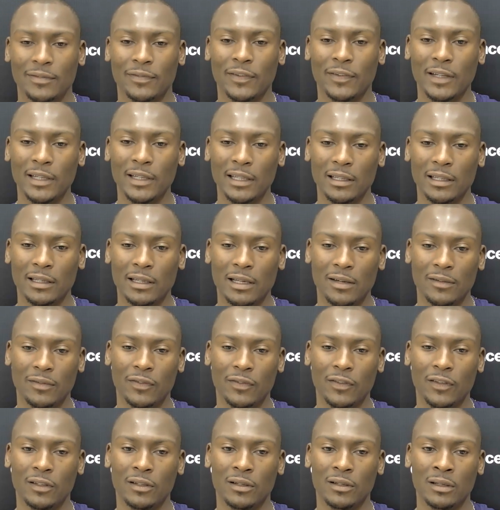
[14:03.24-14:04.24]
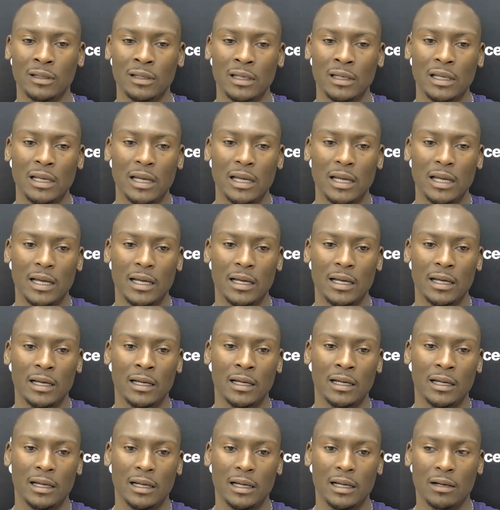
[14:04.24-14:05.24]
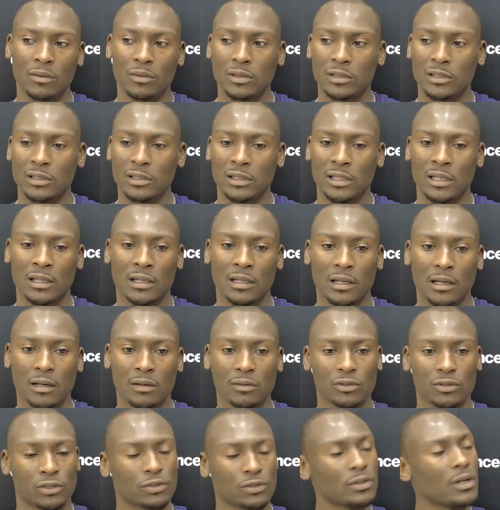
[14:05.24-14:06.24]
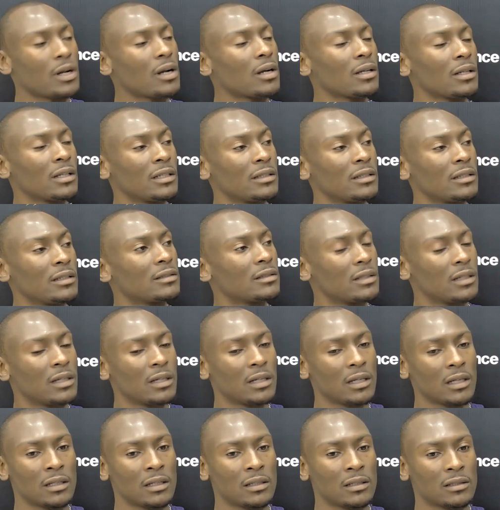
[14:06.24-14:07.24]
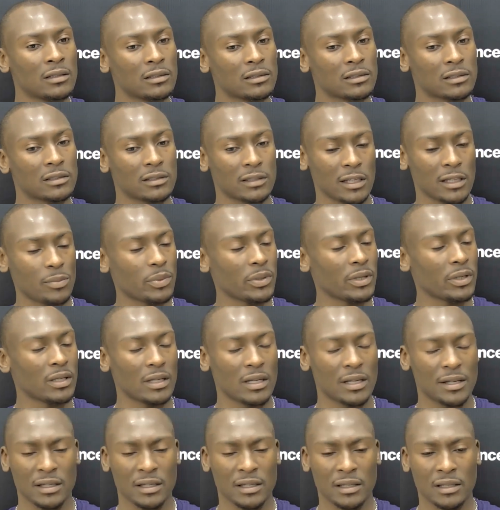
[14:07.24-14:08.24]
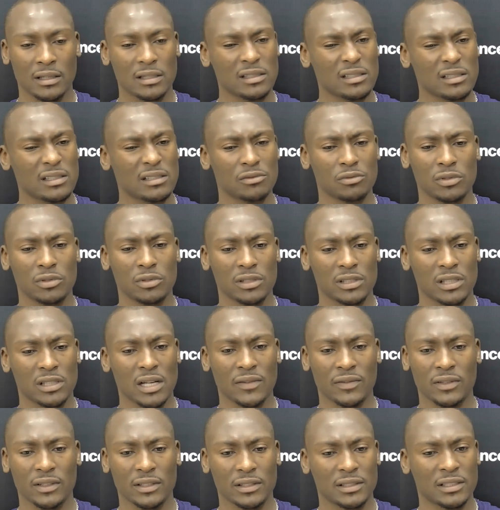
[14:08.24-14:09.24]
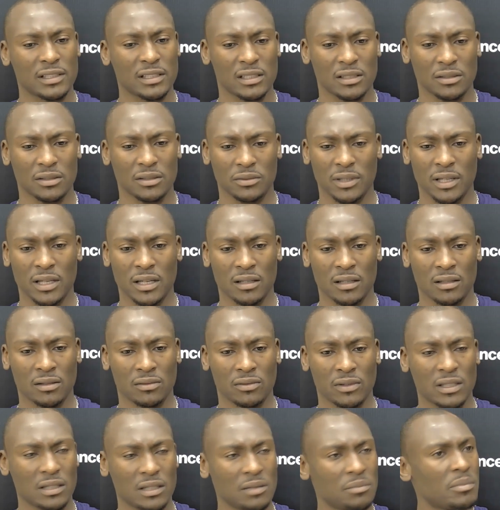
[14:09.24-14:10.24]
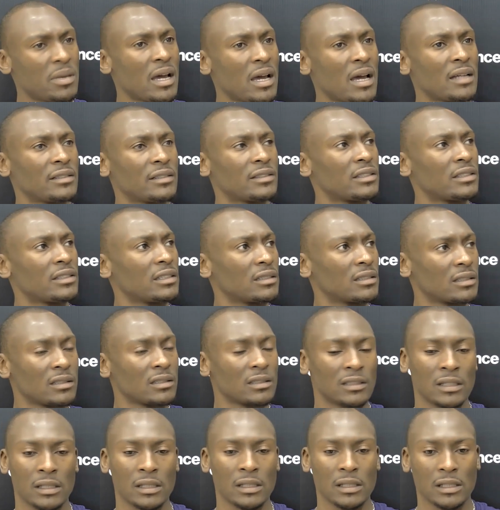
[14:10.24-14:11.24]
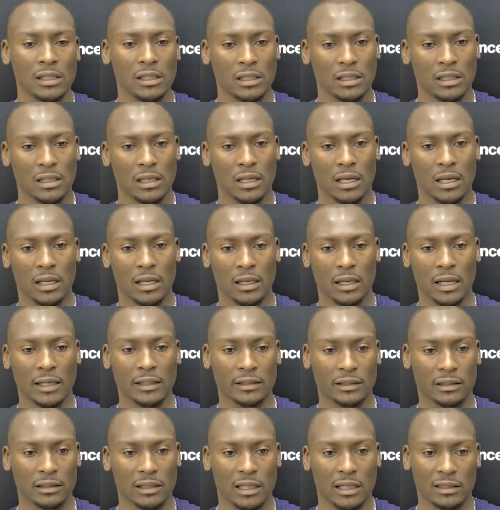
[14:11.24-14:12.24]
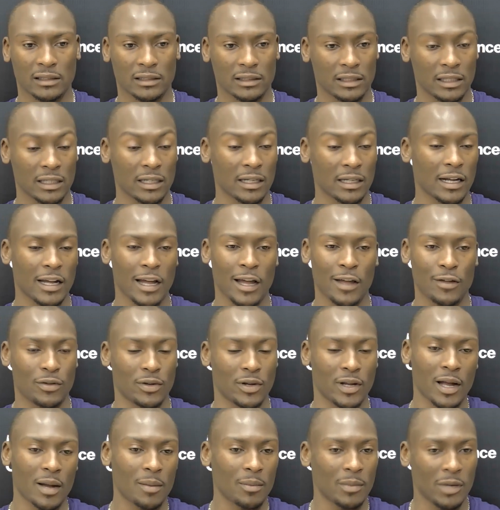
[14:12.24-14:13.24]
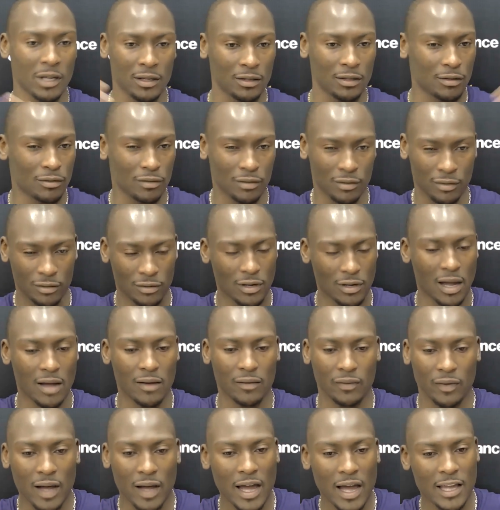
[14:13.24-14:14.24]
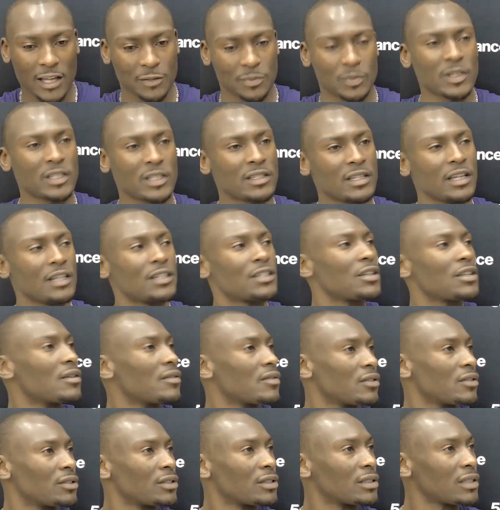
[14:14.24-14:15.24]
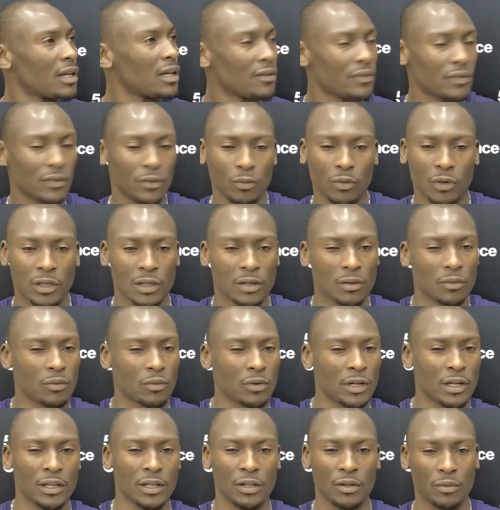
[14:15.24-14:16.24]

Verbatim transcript: Funny enough, you know, Uh, I was uh, I was struggling uh, sleeping, and this was after a season. We had a really bad season, and as as a young guy, you come in, you you have high expectation of yourself. You want to win.